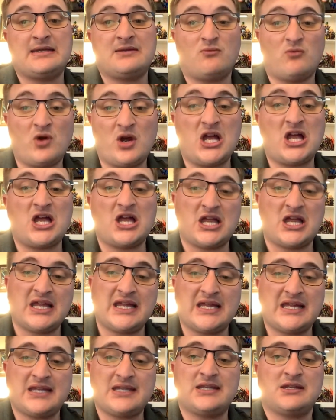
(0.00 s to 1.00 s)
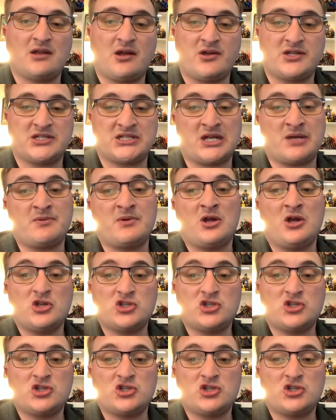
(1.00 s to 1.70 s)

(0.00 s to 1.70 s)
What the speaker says: 1 and all stuff.